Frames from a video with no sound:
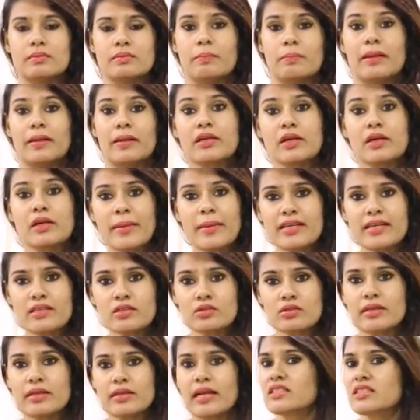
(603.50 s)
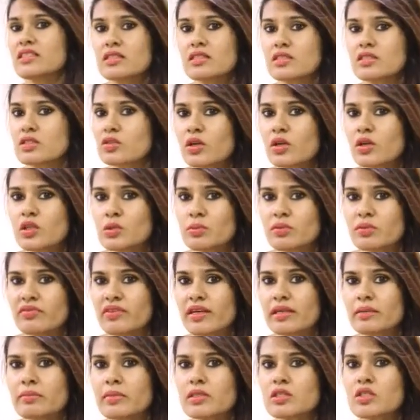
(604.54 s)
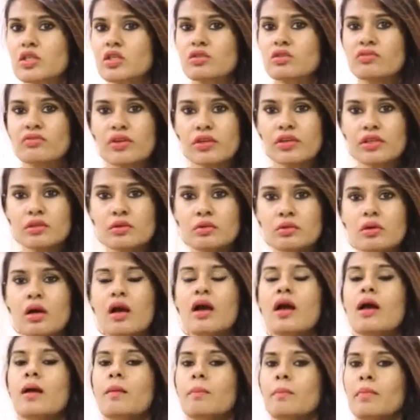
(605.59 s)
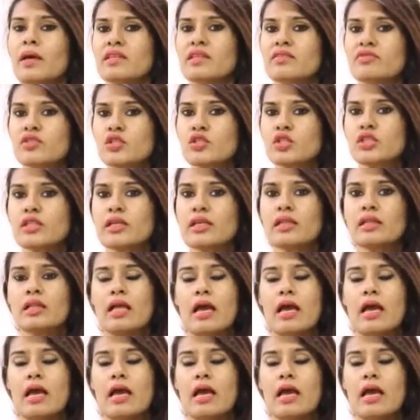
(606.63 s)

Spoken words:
pilgrimage. That is going to be very much good for you, beneficial.